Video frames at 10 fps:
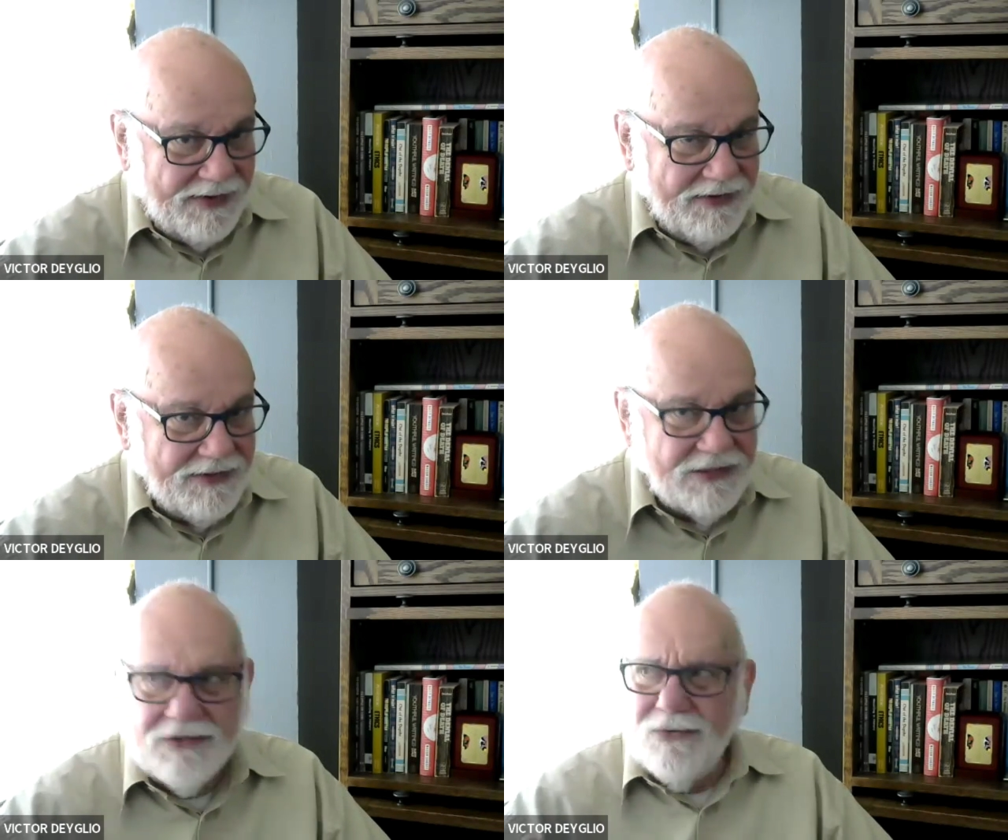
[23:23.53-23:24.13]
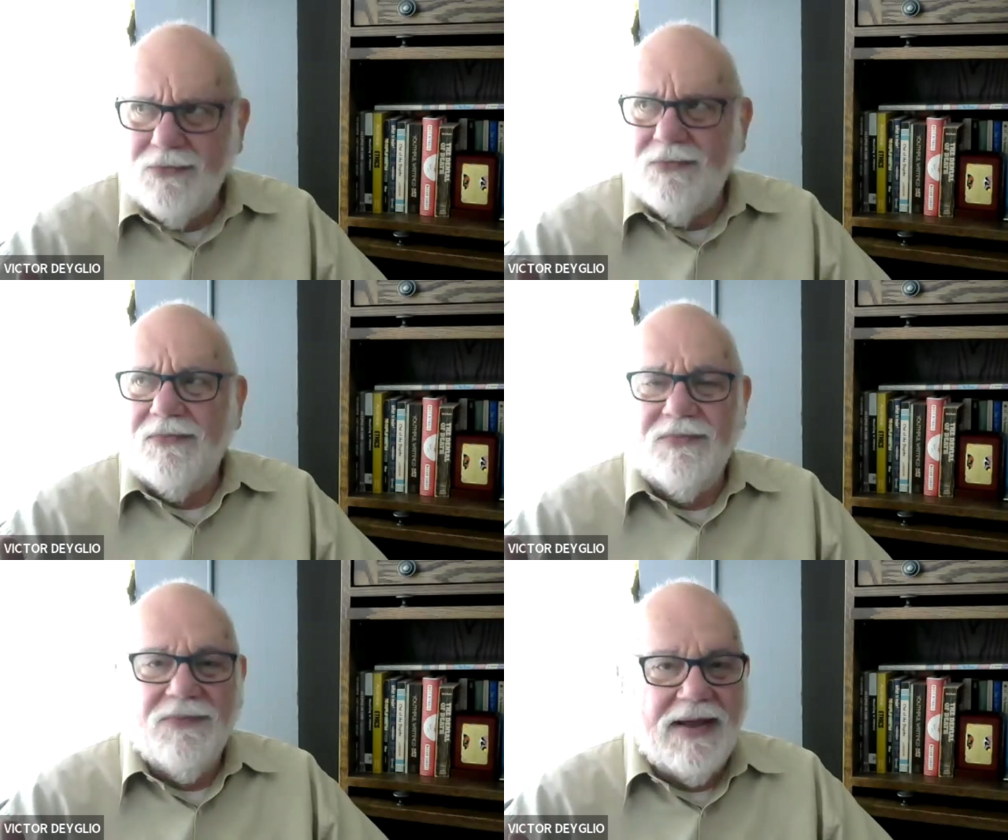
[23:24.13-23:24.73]
you just
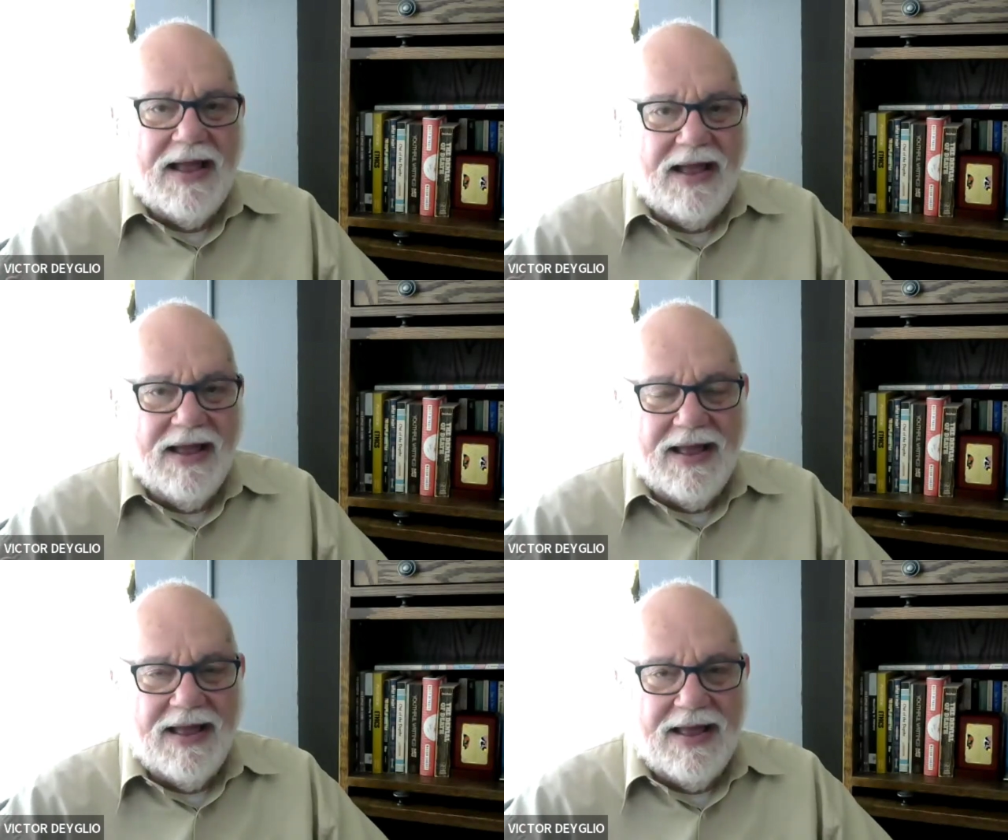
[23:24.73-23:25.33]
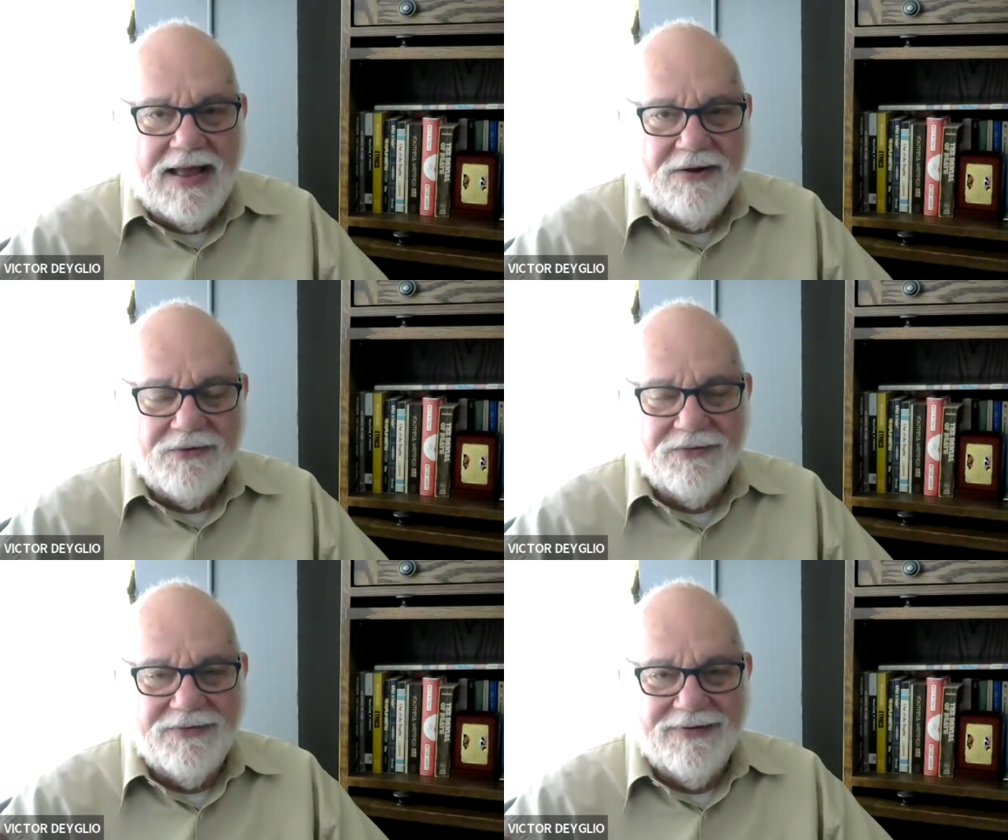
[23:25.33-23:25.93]
go, how?